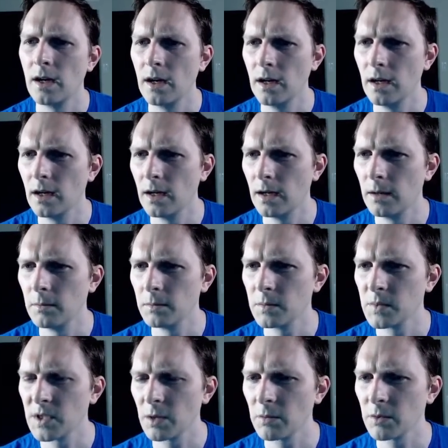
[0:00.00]

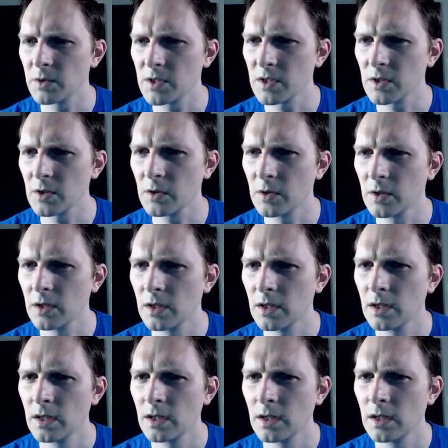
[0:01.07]
demo2,
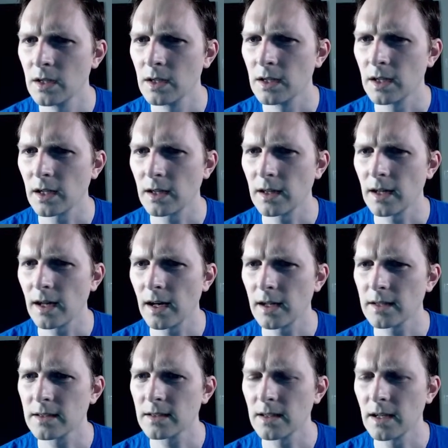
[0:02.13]
like
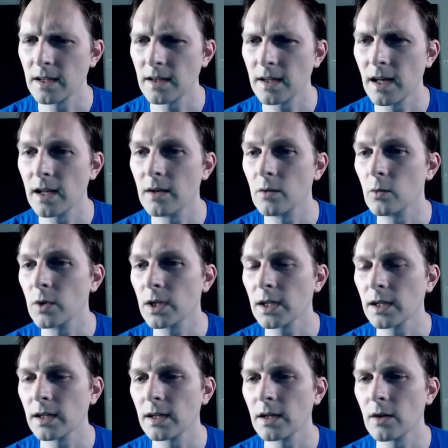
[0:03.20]
that. And then we
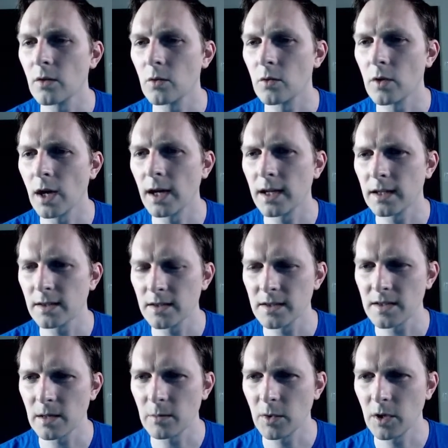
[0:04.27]
can run it the
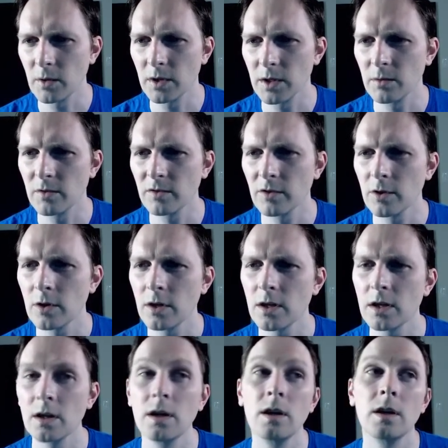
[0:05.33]
same way we did
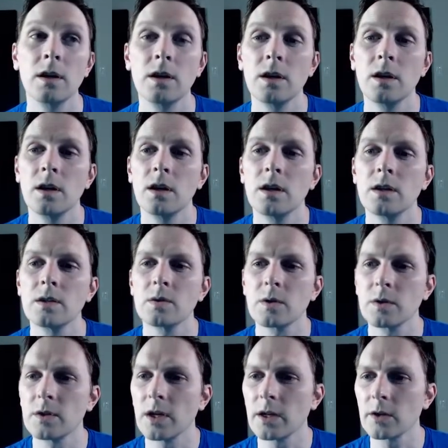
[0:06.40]
before. So
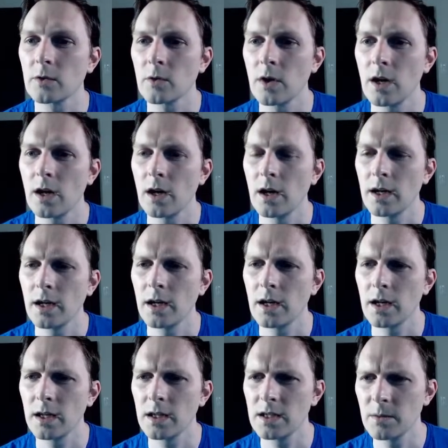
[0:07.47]
a Docker run
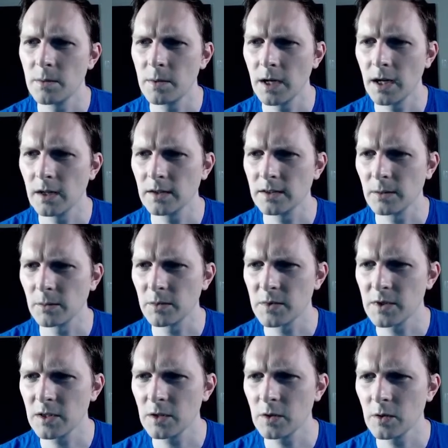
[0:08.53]
agbell
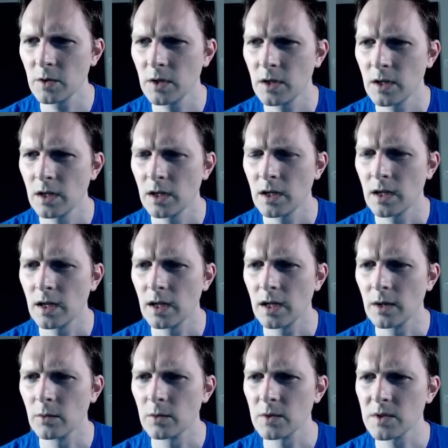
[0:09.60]
demo2,
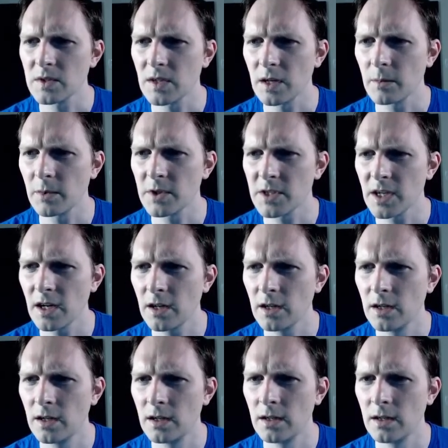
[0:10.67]
and we'll start up our shell.